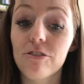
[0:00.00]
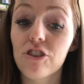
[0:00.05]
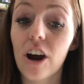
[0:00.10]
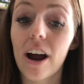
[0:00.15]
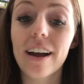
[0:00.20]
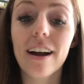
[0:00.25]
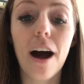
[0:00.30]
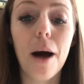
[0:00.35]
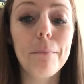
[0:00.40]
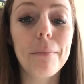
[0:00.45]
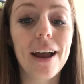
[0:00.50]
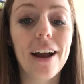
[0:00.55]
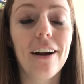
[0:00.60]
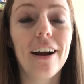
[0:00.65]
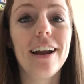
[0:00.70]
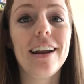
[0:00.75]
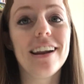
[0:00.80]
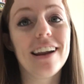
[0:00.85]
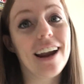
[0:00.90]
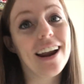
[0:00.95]
after I got
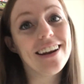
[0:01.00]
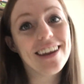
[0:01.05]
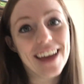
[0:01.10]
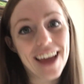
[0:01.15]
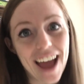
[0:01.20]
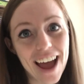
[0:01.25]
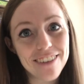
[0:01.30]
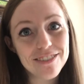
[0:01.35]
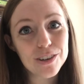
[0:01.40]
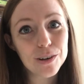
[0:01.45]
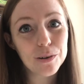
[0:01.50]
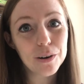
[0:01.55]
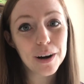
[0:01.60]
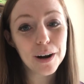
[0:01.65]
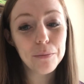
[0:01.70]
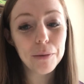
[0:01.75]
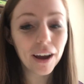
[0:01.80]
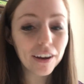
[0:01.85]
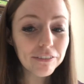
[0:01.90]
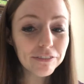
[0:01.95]
married and I didn't have to
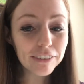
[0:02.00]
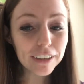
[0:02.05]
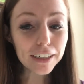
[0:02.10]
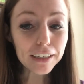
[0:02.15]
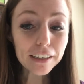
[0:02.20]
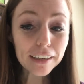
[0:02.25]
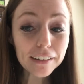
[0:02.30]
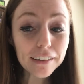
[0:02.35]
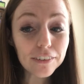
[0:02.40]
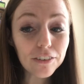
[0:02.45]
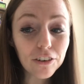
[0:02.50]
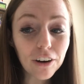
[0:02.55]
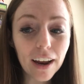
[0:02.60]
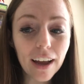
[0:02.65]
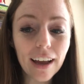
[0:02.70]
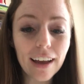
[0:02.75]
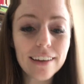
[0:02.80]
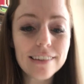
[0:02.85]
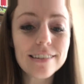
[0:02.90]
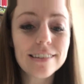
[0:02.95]
worry about fitting in the
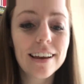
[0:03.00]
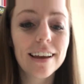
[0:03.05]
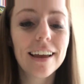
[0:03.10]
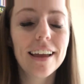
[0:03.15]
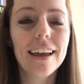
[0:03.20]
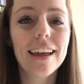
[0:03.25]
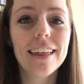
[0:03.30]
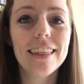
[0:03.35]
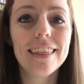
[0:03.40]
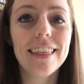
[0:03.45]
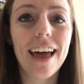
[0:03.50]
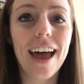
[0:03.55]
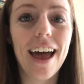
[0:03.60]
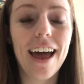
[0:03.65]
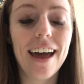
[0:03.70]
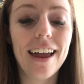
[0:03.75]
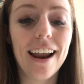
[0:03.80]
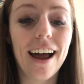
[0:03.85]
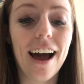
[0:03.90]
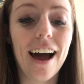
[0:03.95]
dress,
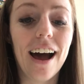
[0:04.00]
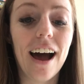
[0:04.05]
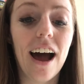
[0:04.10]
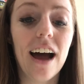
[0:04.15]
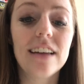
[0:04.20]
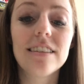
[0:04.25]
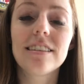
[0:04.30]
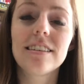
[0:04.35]
that I